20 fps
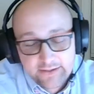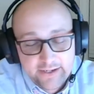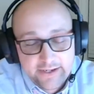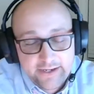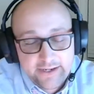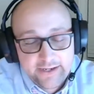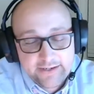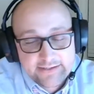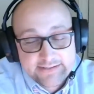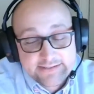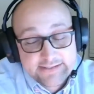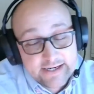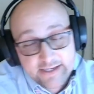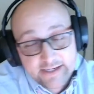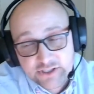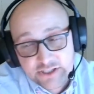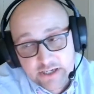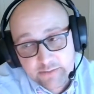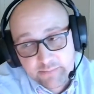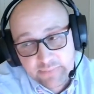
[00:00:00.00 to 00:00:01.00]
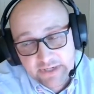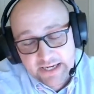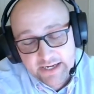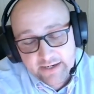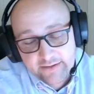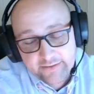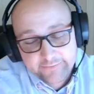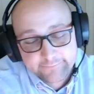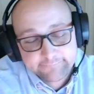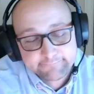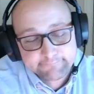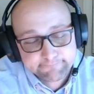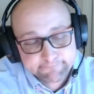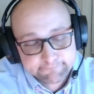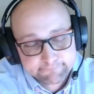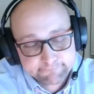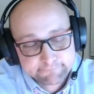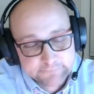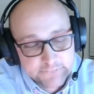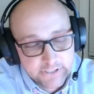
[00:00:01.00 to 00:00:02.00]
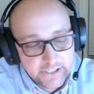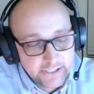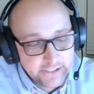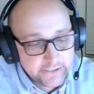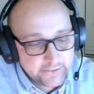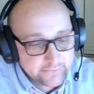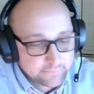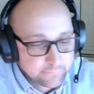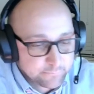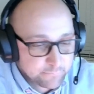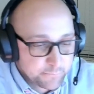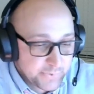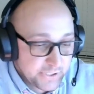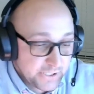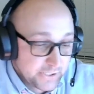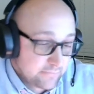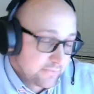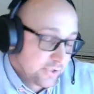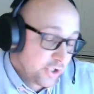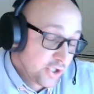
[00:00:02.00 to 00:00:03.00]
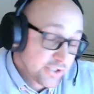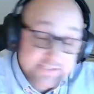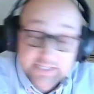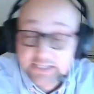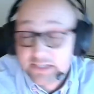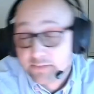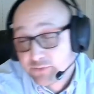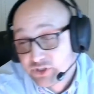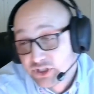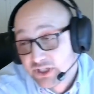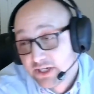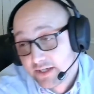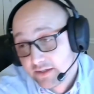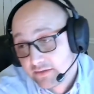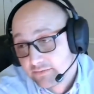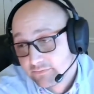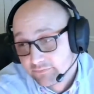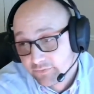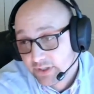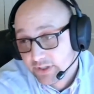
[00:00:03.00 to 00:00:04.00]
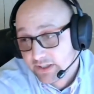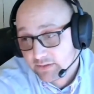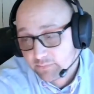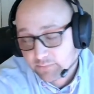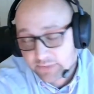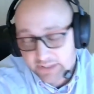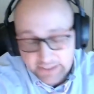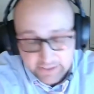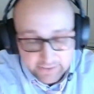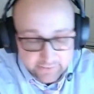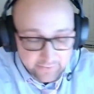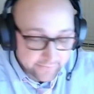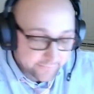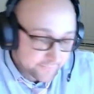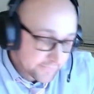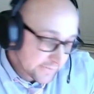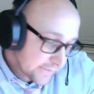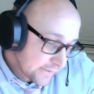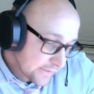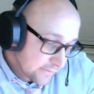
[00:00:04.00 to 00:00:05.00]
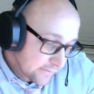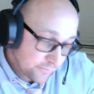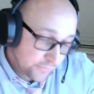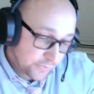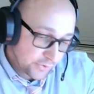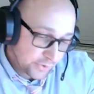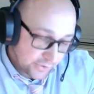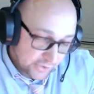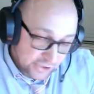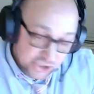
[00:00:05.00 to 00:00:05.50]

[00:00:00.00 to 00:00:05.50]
It's not a giant banana. All right. But looks like a giant freaking banana for